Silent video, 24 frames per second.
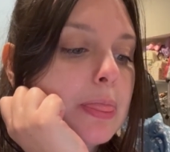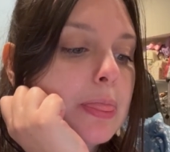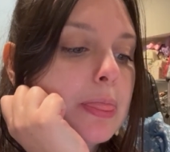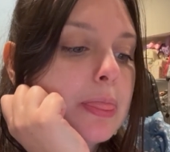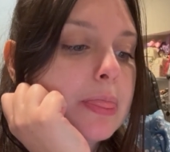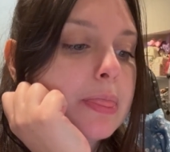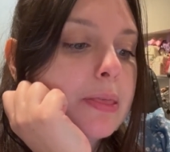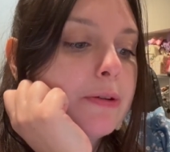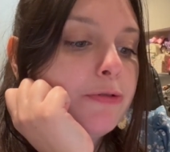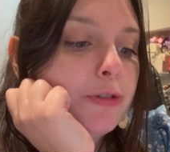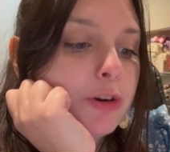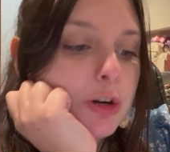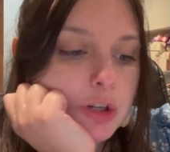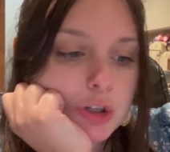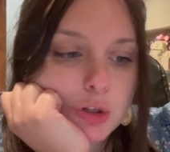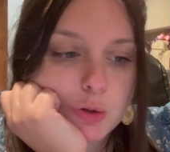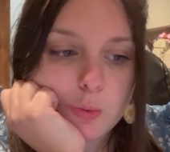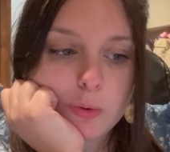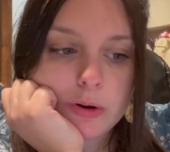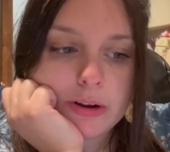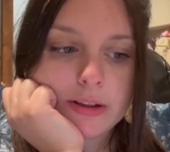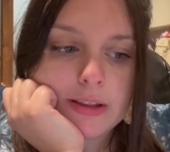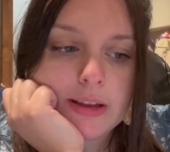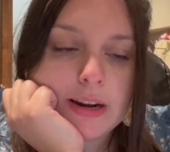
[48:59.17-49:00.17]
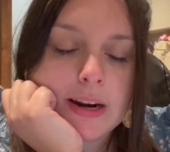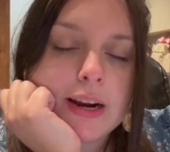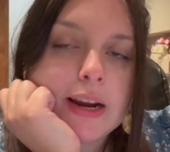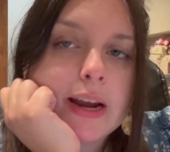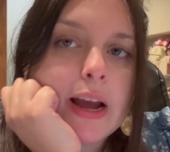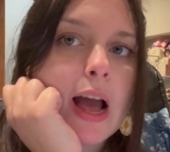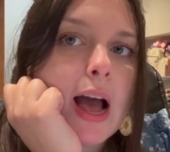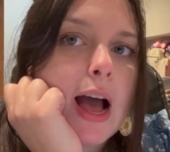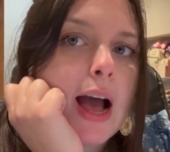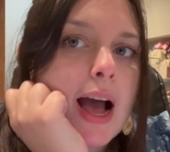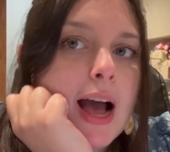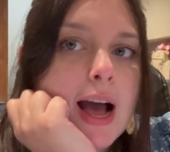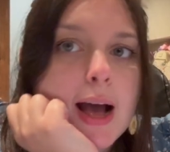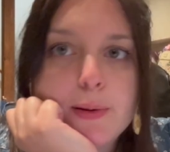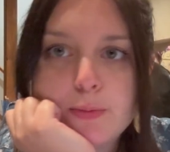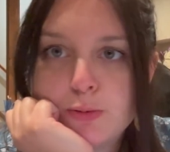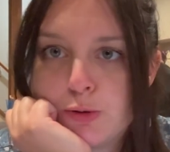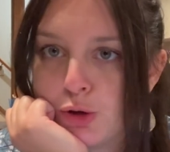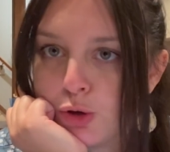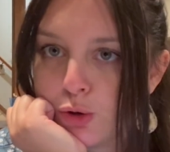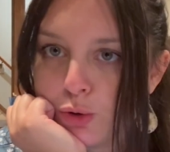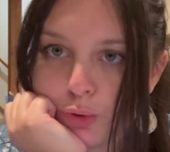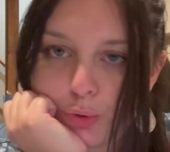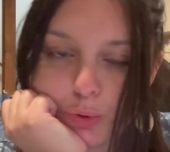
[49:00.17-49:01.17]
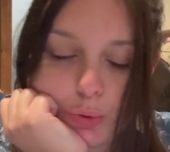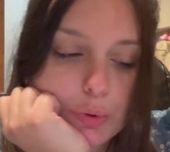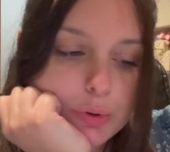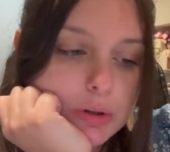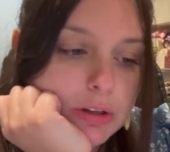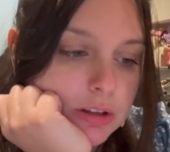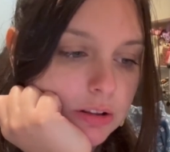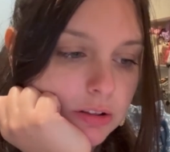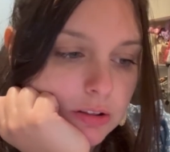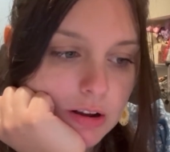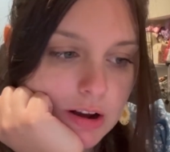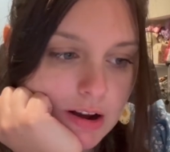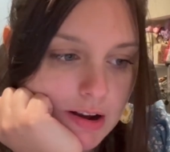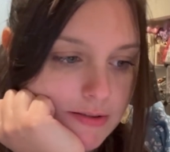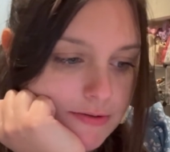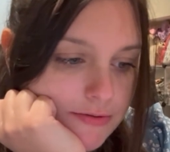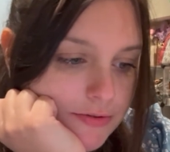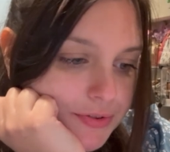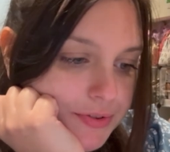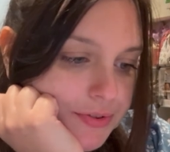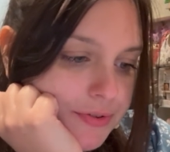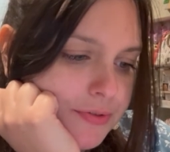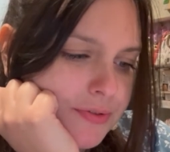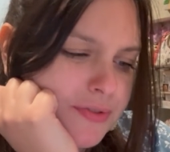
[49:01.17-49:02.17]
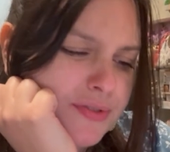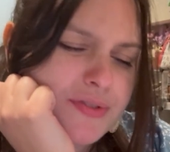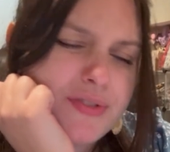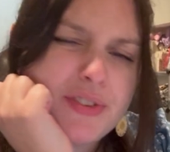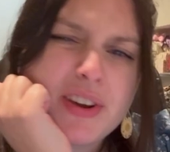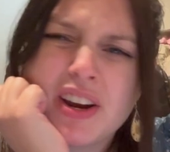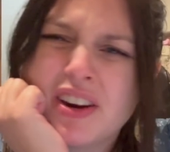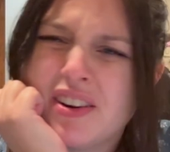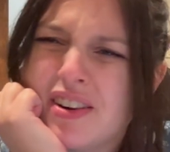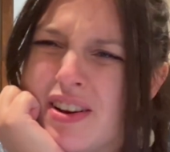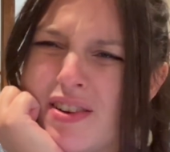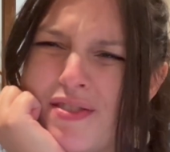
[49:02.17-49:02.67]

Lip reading: the first one that I absolutely love, very,